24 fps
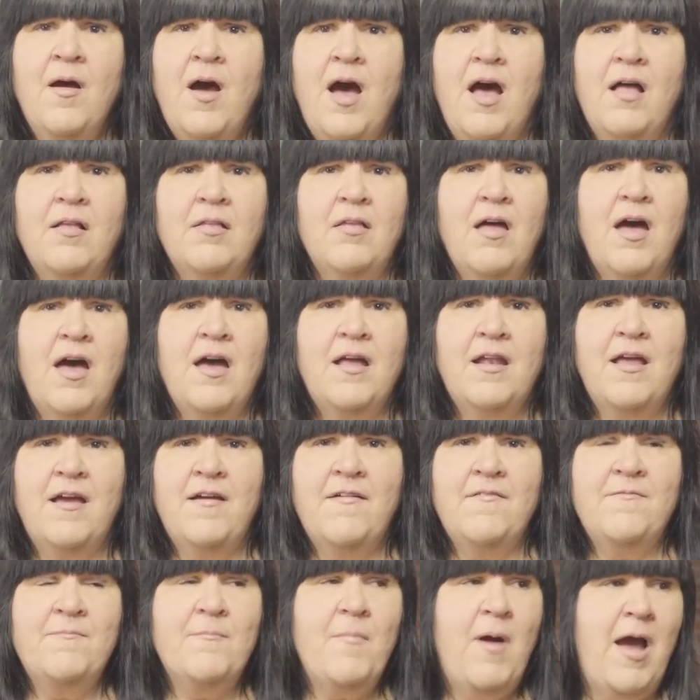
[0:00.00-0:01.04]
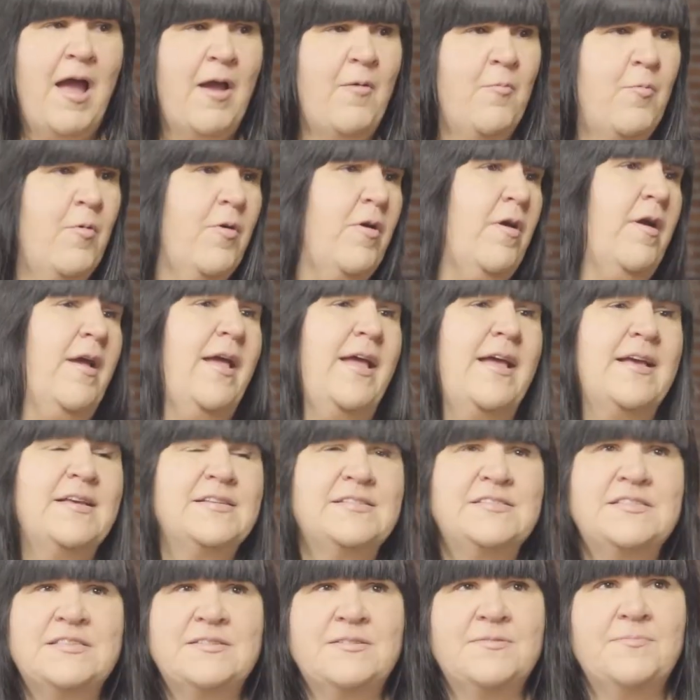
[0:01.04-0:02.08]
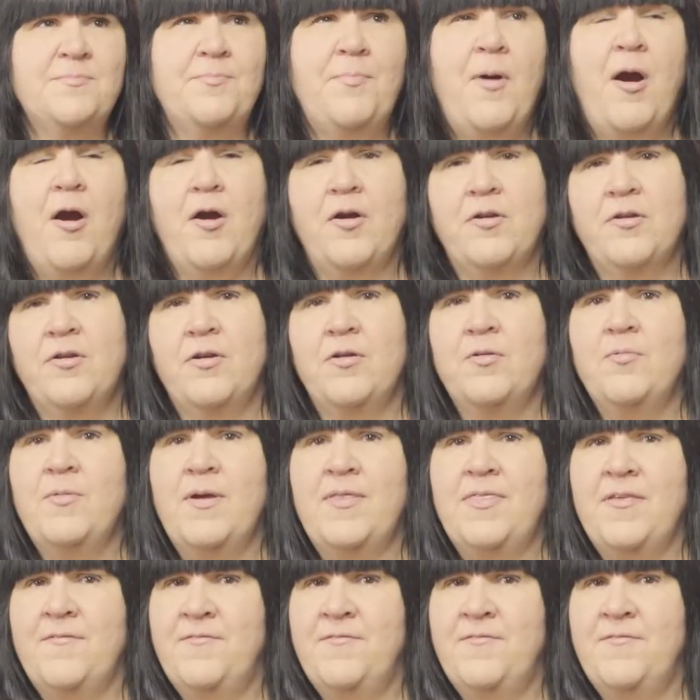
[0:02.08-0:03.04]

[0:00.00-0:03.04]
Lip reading: A lot of my work is partnered with a